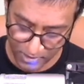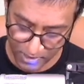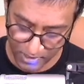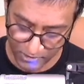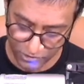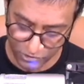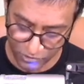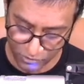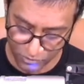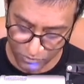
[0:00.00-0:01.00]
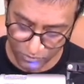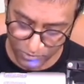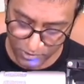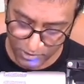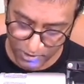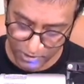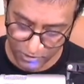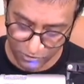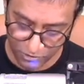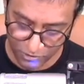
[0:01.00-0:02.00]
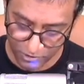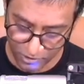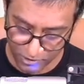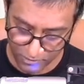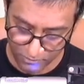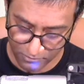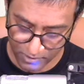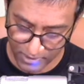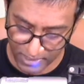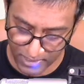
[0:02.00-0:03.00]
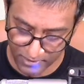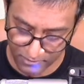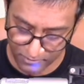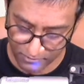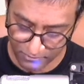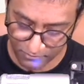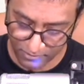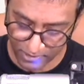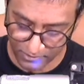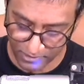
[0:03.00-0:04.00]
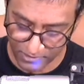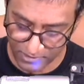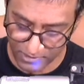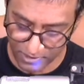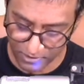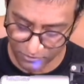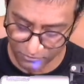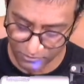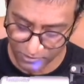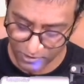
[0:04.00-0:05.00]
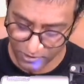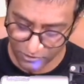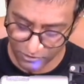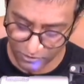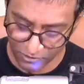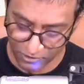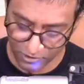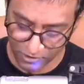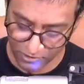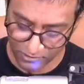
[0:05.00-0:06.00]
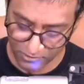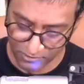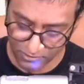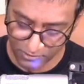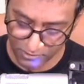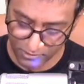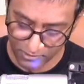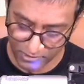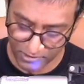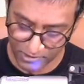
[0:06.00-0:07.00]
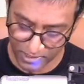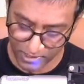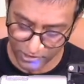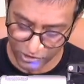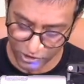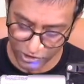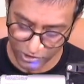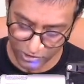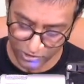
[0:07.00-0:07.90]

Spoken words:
Idea 2, you could again write things down. You could sketch